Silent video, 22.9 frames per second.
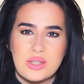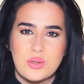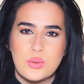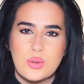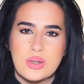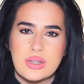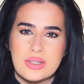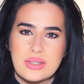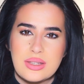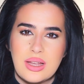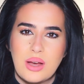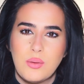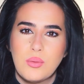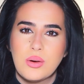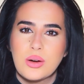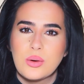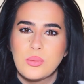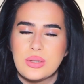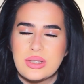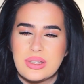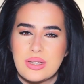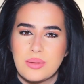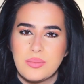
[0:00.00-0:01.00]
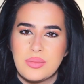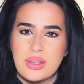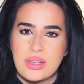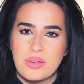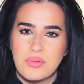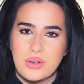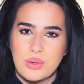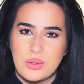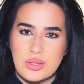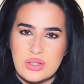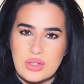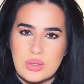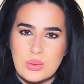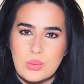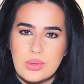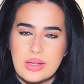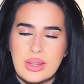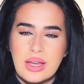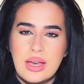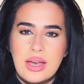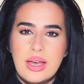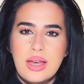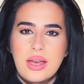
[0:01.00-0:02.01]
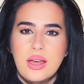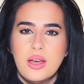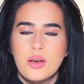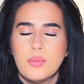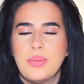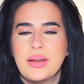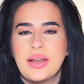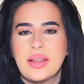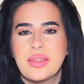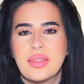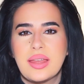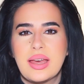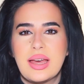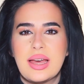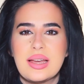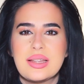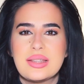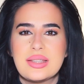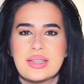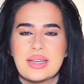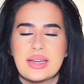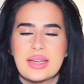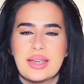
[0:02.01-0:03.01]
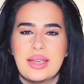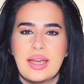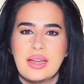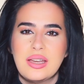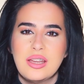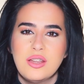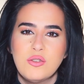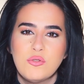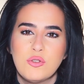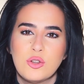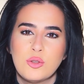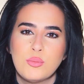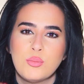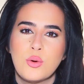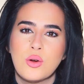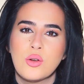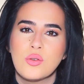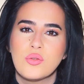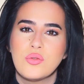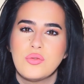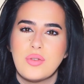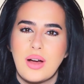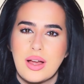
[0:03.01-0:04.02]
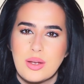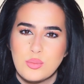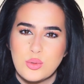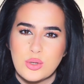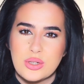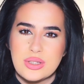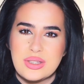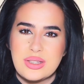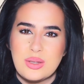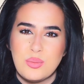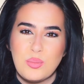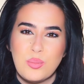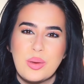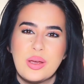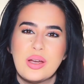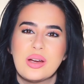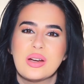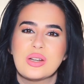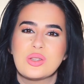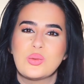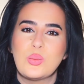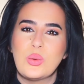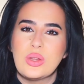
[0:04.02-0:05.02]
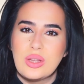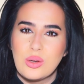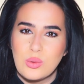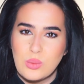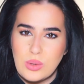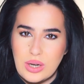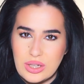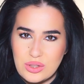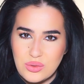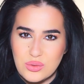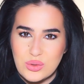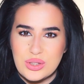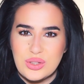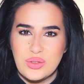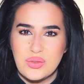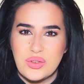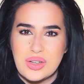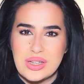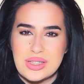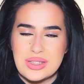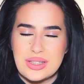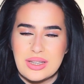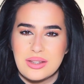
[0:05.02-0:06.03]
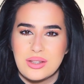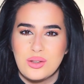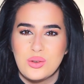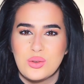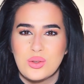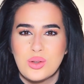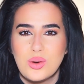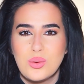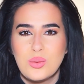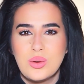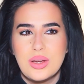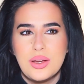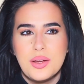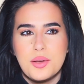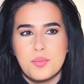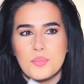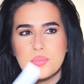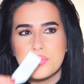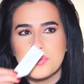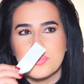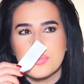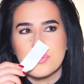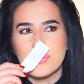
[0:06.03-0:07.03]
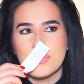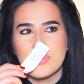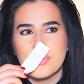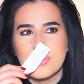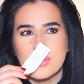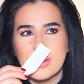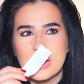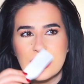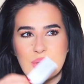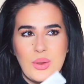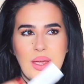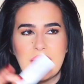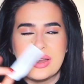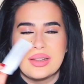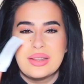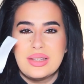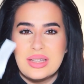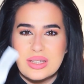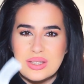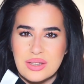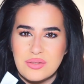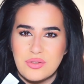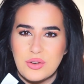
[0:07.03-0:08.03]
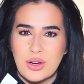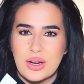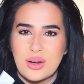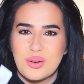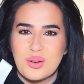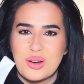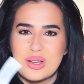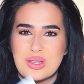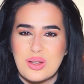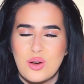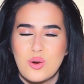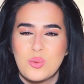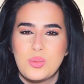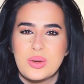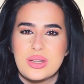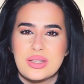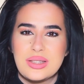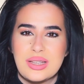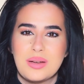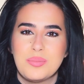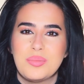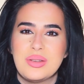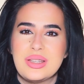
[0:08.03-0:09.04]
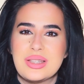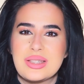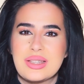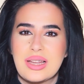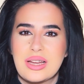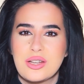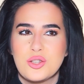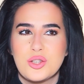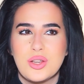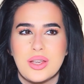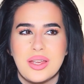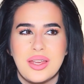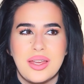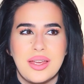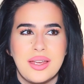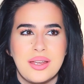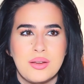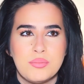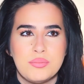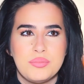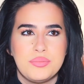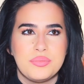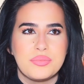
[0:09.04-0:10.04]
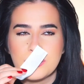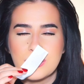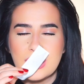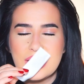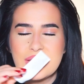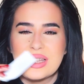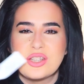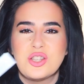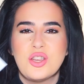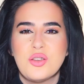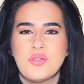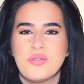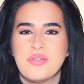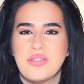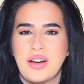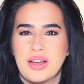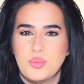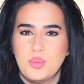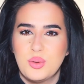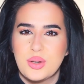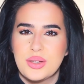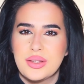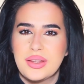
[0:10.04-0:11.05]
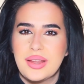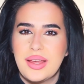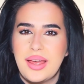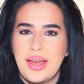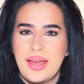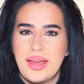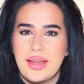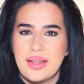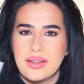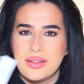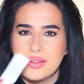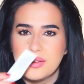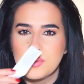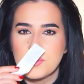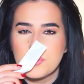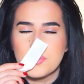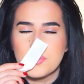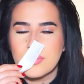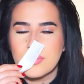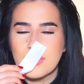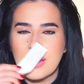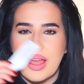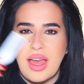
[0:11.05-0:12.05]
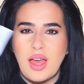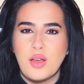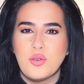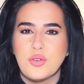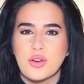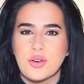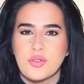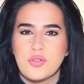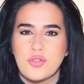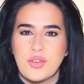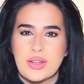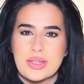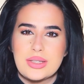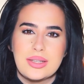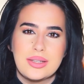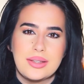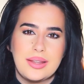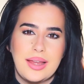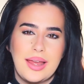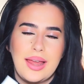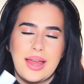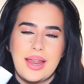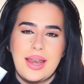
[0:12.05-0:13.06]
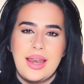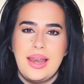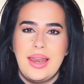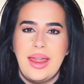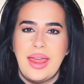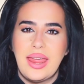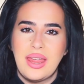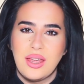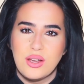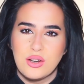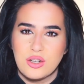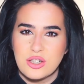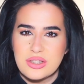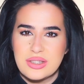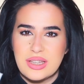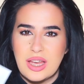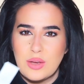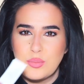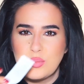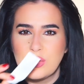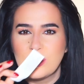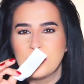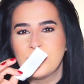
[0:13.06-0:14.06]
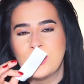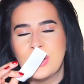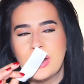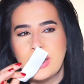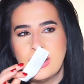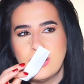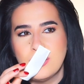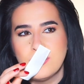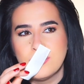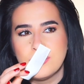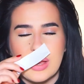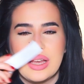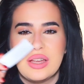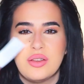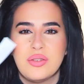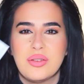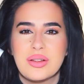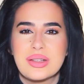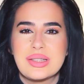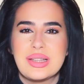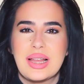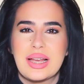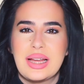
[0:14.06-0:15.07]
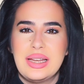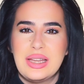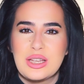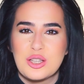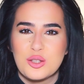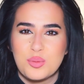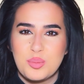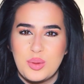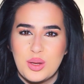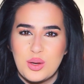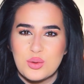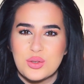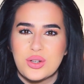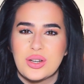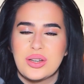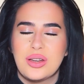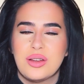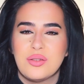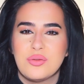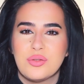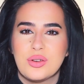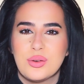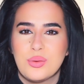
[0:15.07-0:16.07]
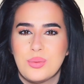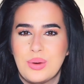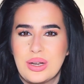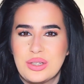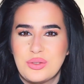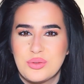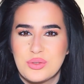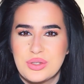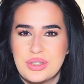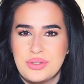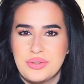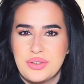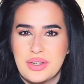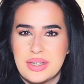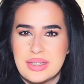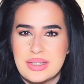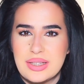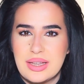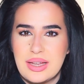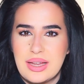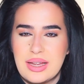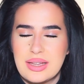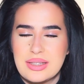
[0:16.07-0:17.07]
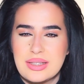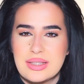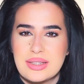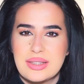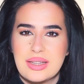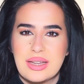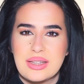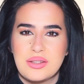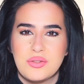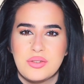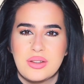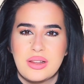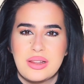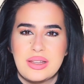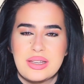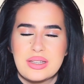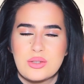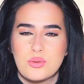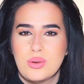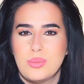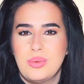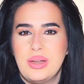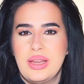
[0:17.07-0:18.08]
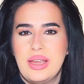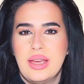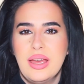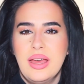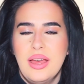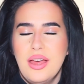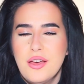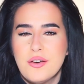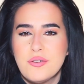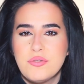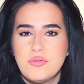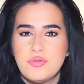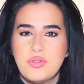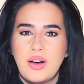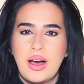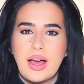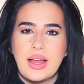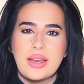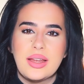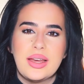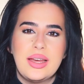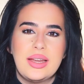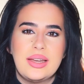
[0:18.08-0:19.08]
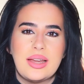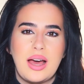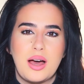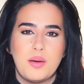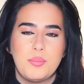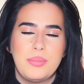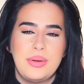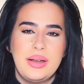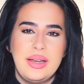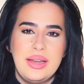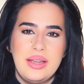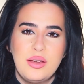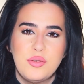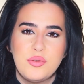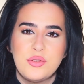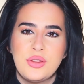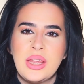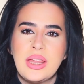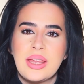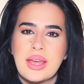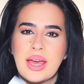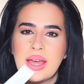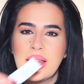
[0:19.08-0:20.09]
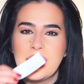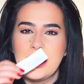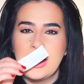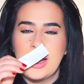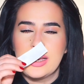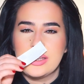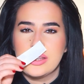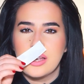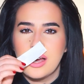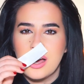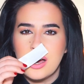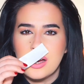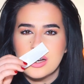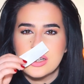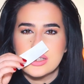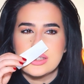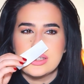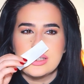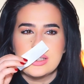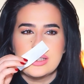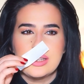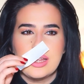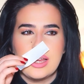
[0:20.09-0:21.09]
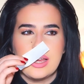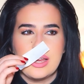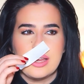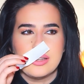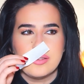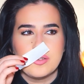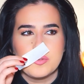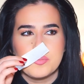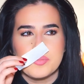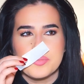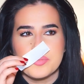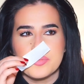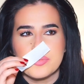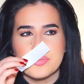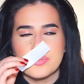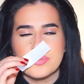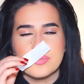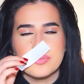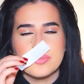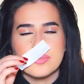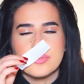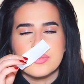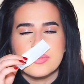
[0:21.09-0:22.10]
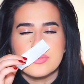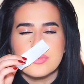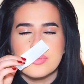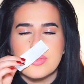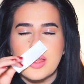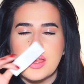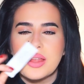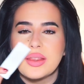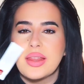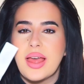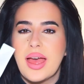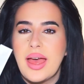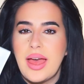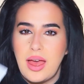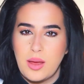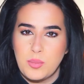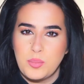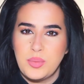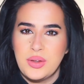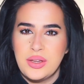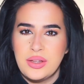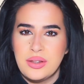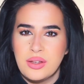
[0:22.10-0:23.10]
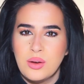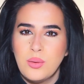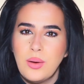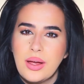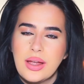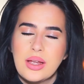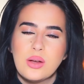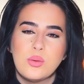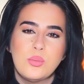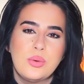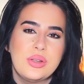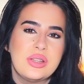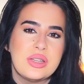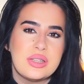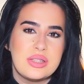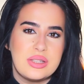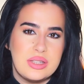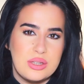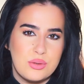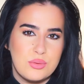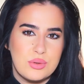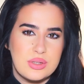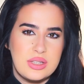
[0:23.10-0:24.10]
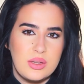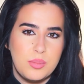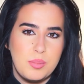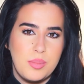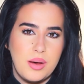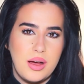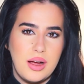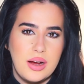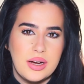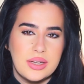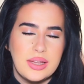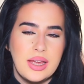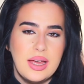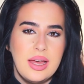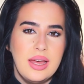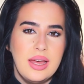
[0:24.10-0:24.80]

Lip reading: sweet and sour with something very sweet, but it adds again even more vibrancy paired with the red fruity facet, you know. So yeah, this fragrance opens up in such a vibrant and effervescent and layered type of way. It feels like an explosion of red fruity facets that feel extremely fun and uplifting and light-hearted and happy in a way with the citrusy part.